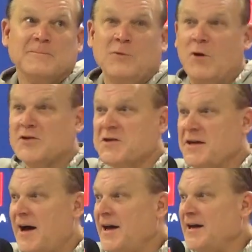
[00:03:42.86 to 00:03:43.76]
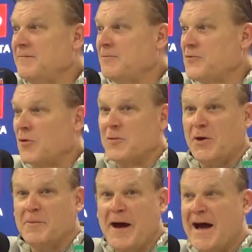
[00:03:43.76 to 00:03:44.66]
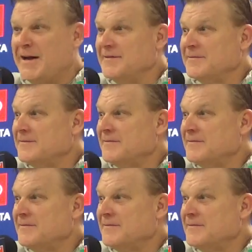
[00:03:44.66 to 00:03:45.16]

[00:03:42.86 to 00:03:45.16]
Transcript: Was tonight. Throw the ball to Matt.